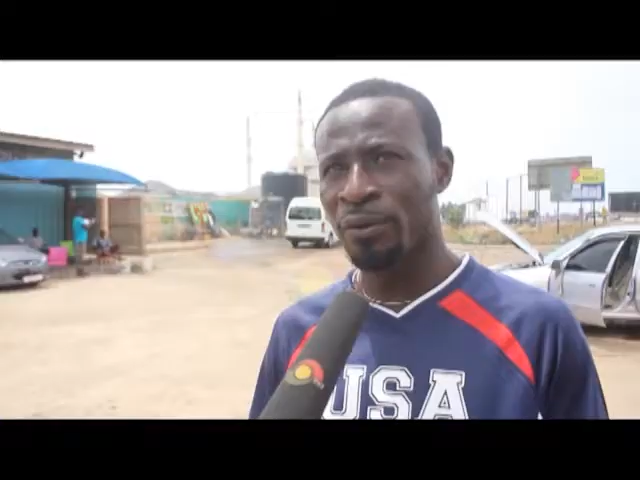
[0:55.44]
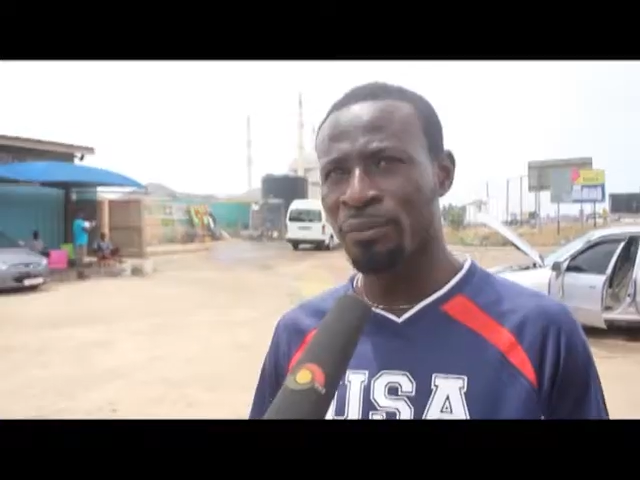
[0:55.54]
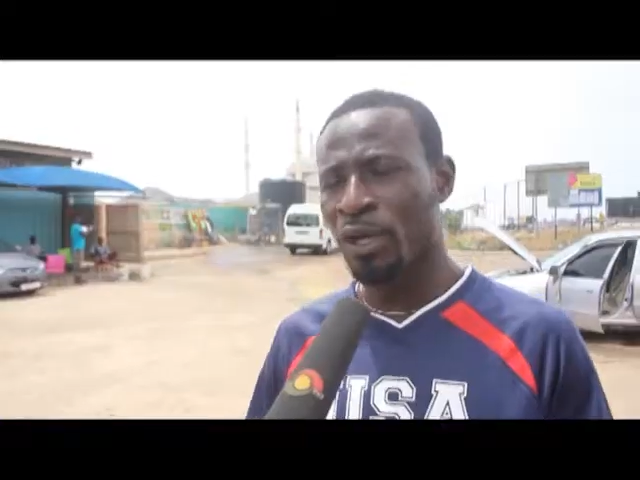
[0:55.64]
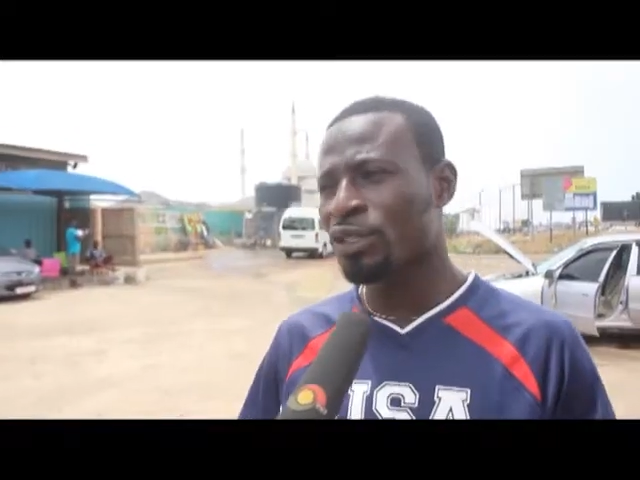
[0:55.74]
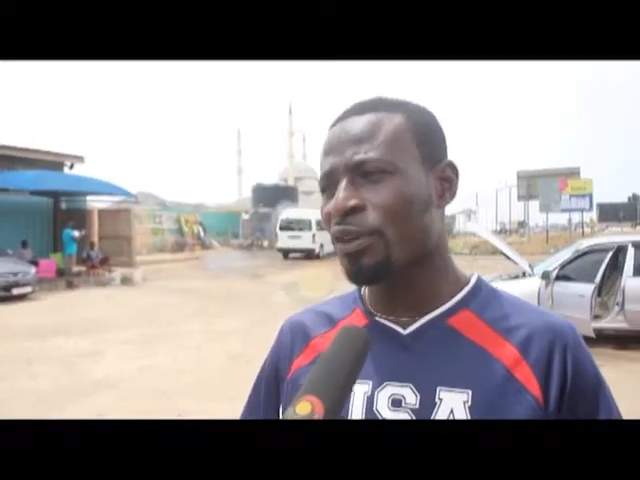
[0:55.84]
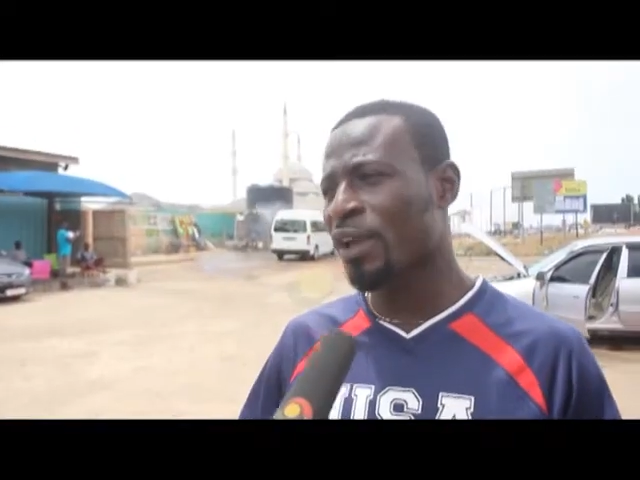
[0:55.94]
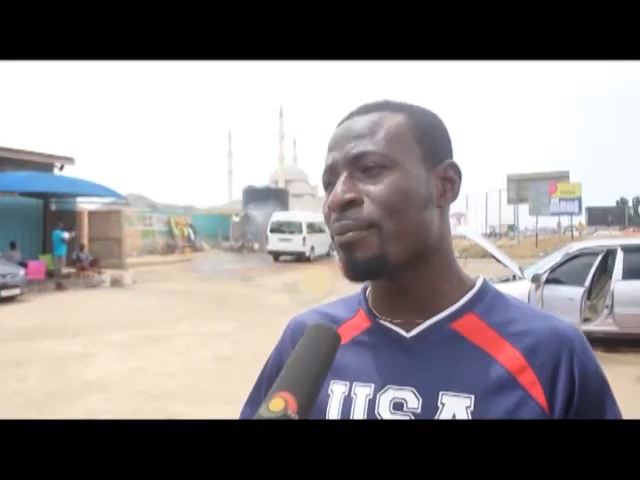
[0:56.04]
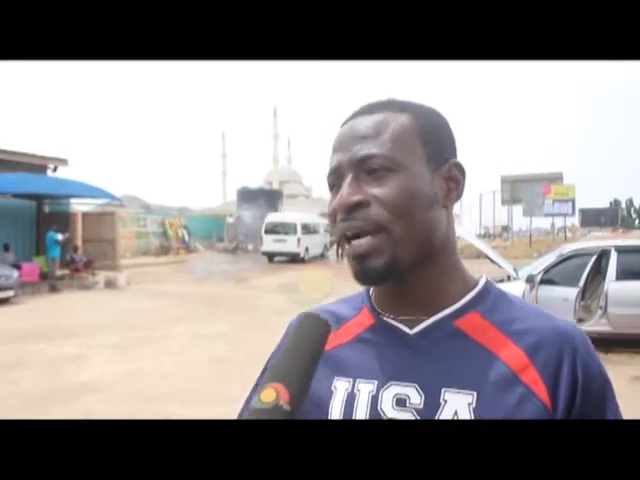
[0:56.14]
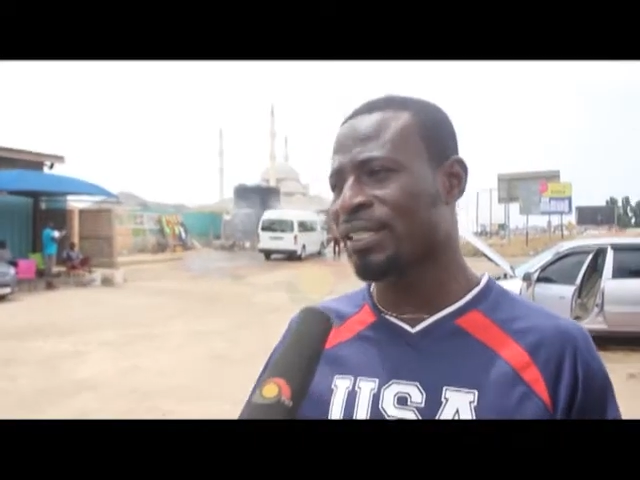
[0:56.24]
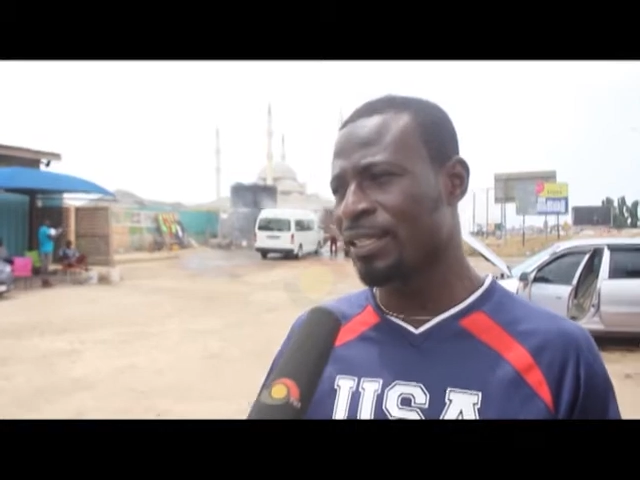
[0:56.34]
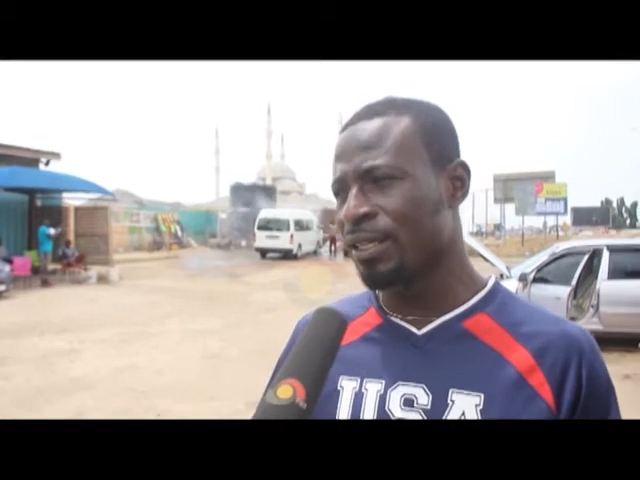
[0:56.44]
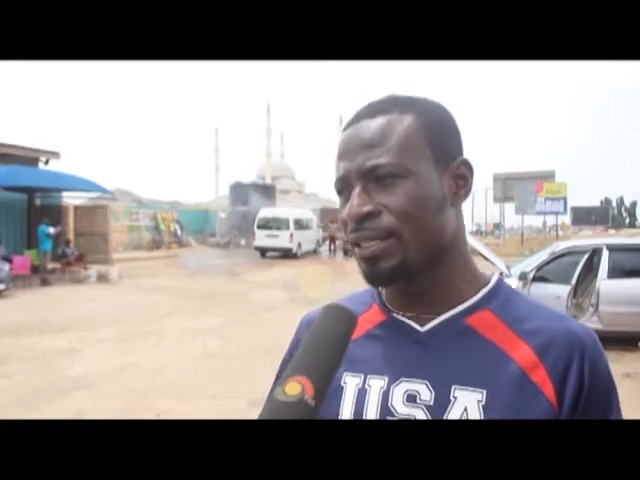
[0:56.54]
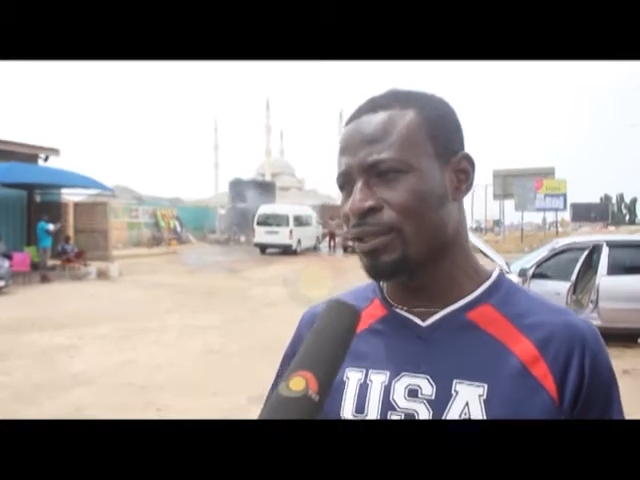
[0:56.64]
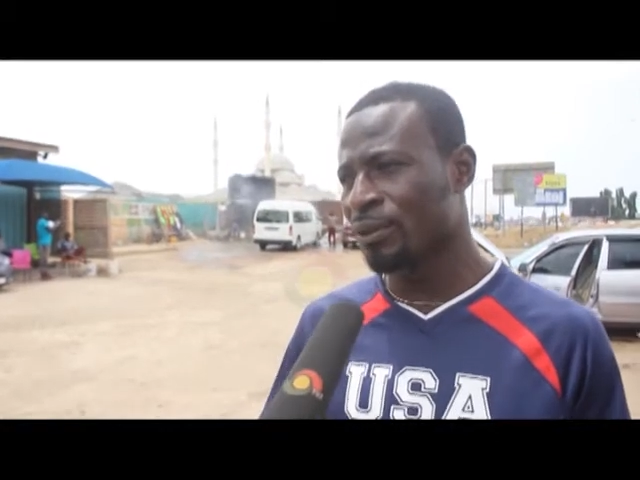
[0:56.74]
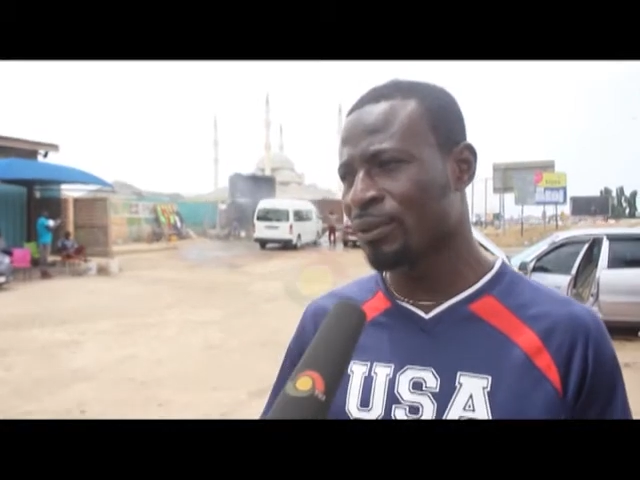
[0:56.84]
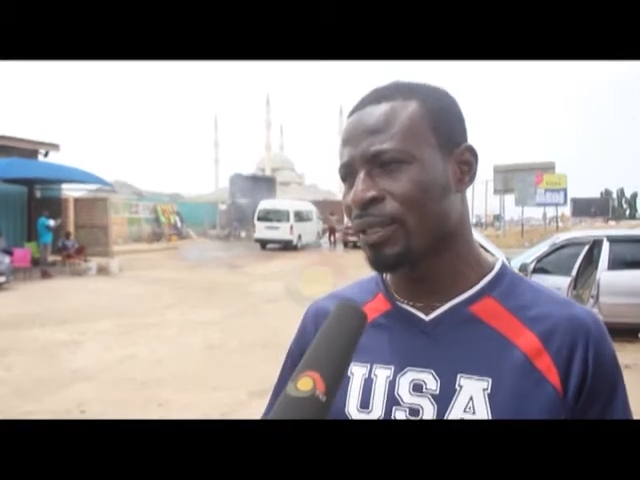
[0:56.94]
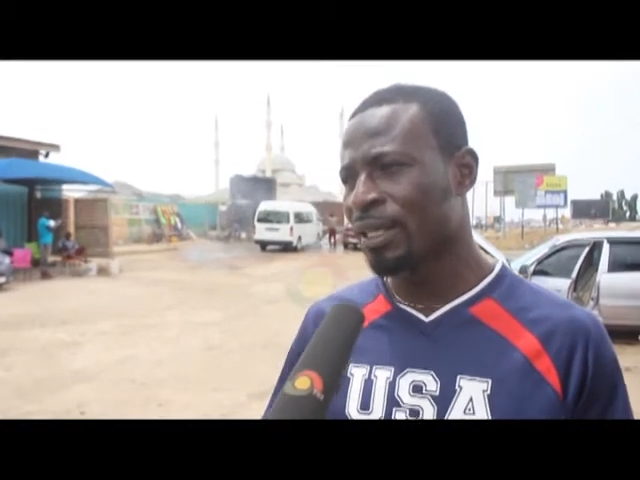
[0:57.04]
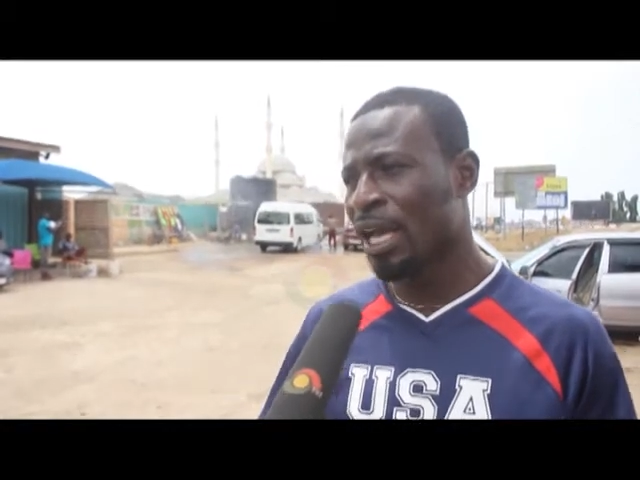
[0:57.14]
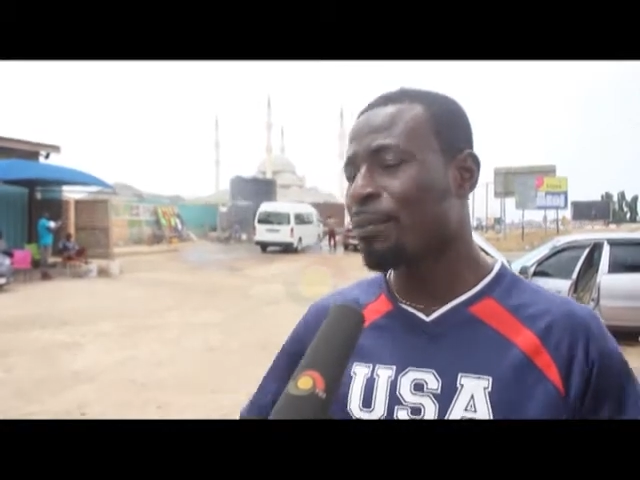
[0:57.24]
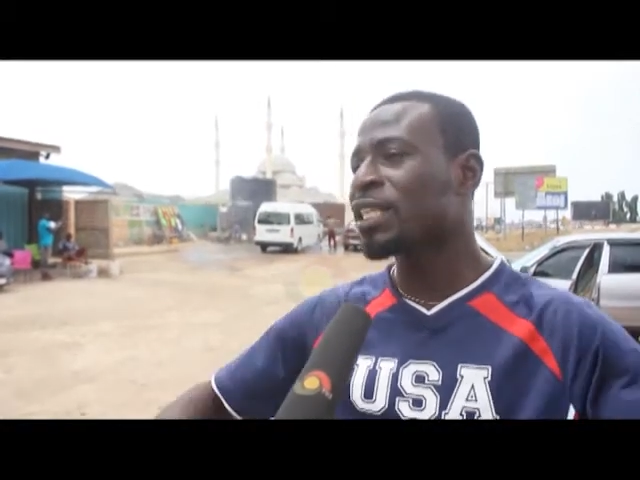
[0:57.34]
Because of air machine, you know,
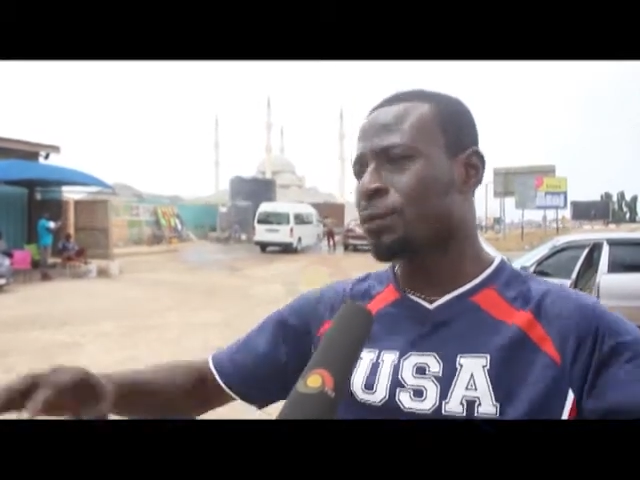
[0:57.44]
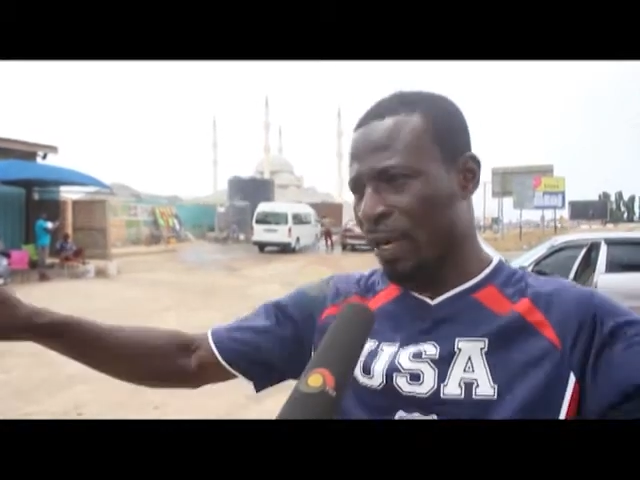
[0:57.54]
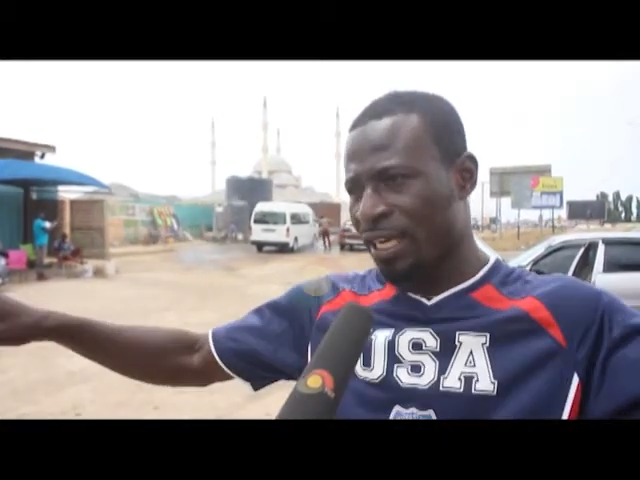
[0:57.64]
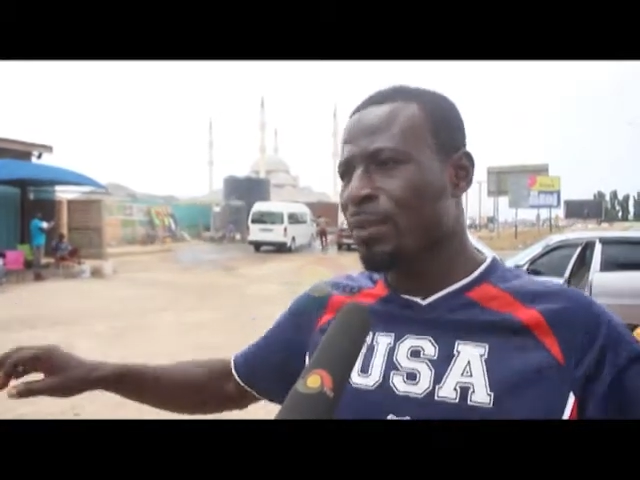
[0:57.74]
I best spread